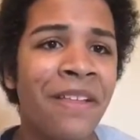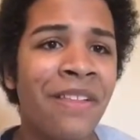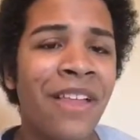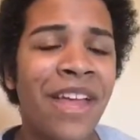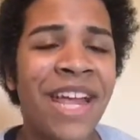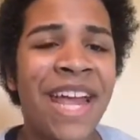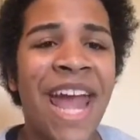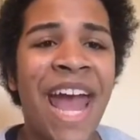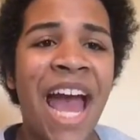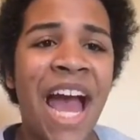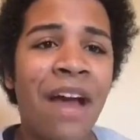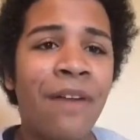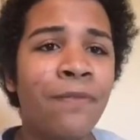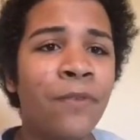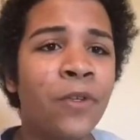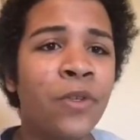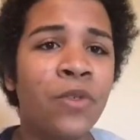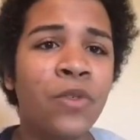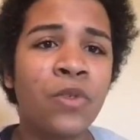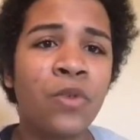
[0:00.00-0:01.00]
like
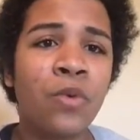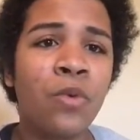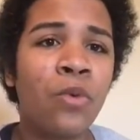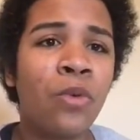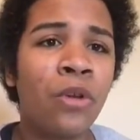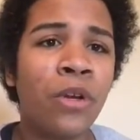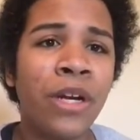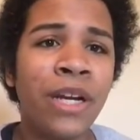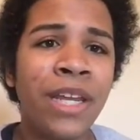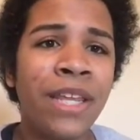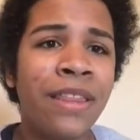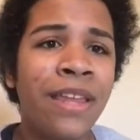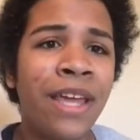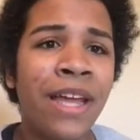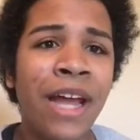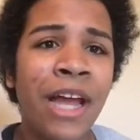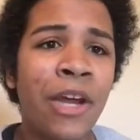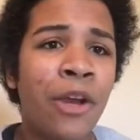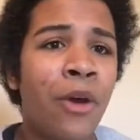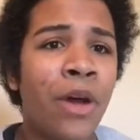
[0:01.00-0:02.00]
after school or
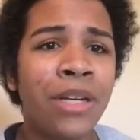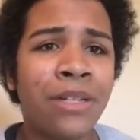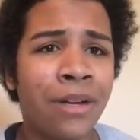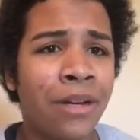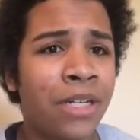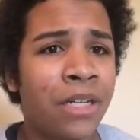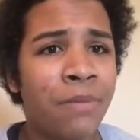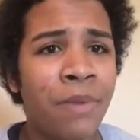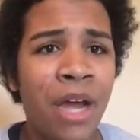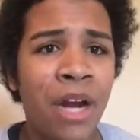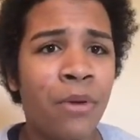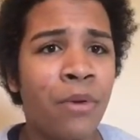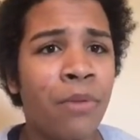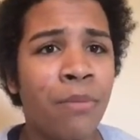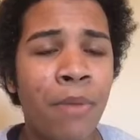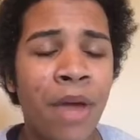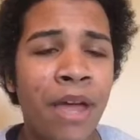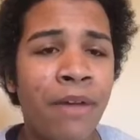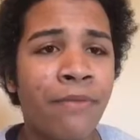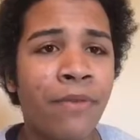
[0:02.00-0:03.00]
anything. I know I talked about it
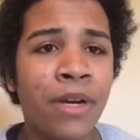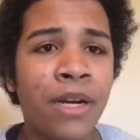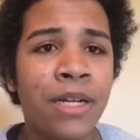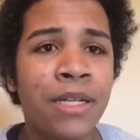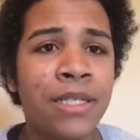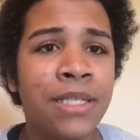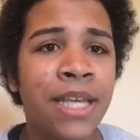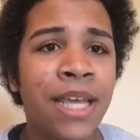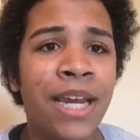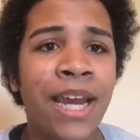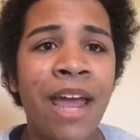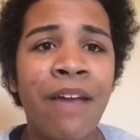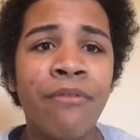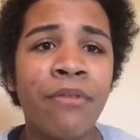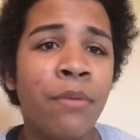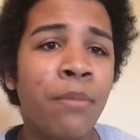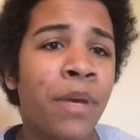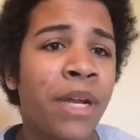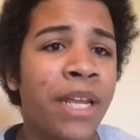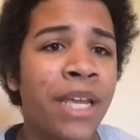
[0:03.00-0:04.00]
with my friends, and
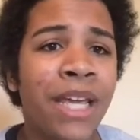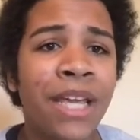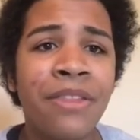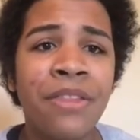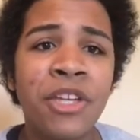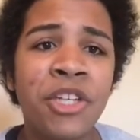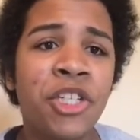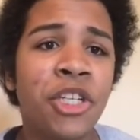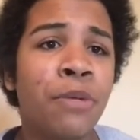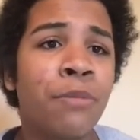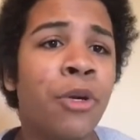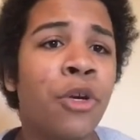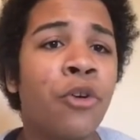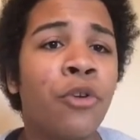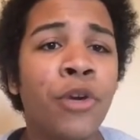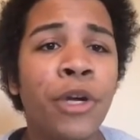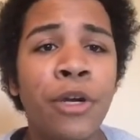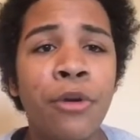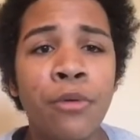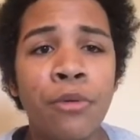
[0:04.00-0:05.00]
everybody in the gym
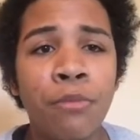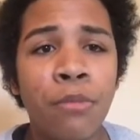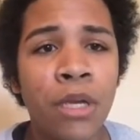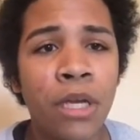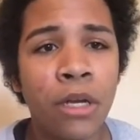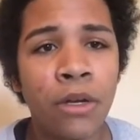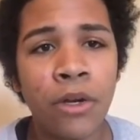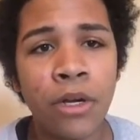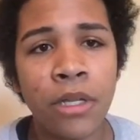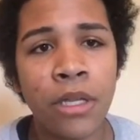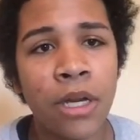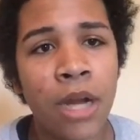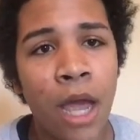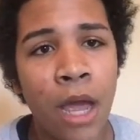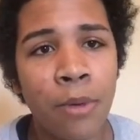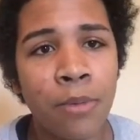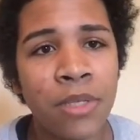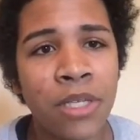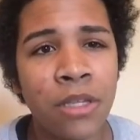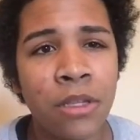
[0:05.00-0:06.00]
agreed with me, agreed that
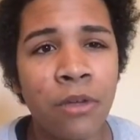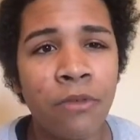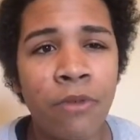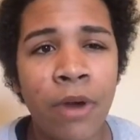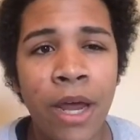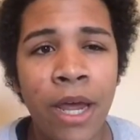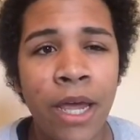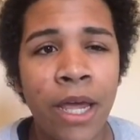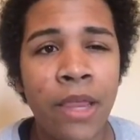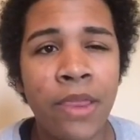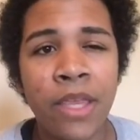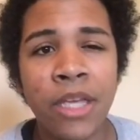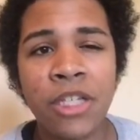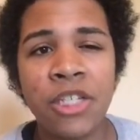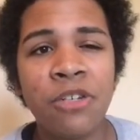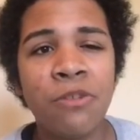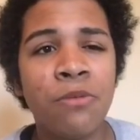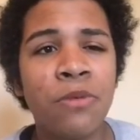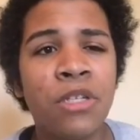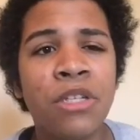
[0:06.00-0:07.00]
I was in the right, and that
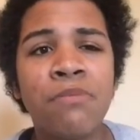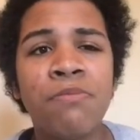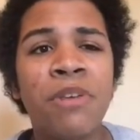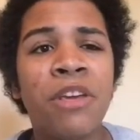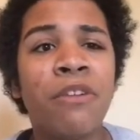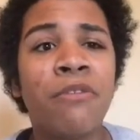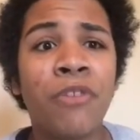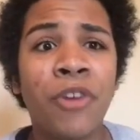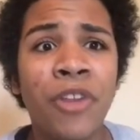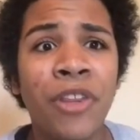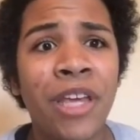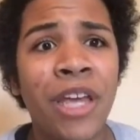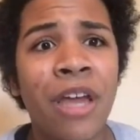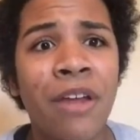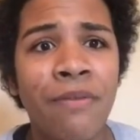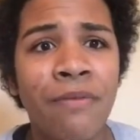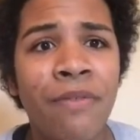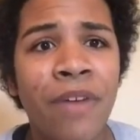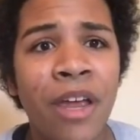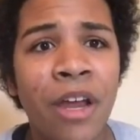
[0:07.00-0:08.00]
she was just being really
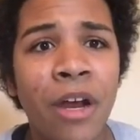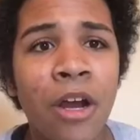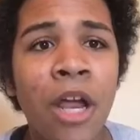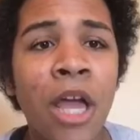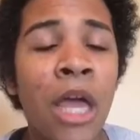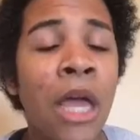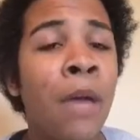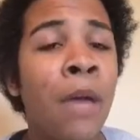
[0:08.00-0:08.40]
unfair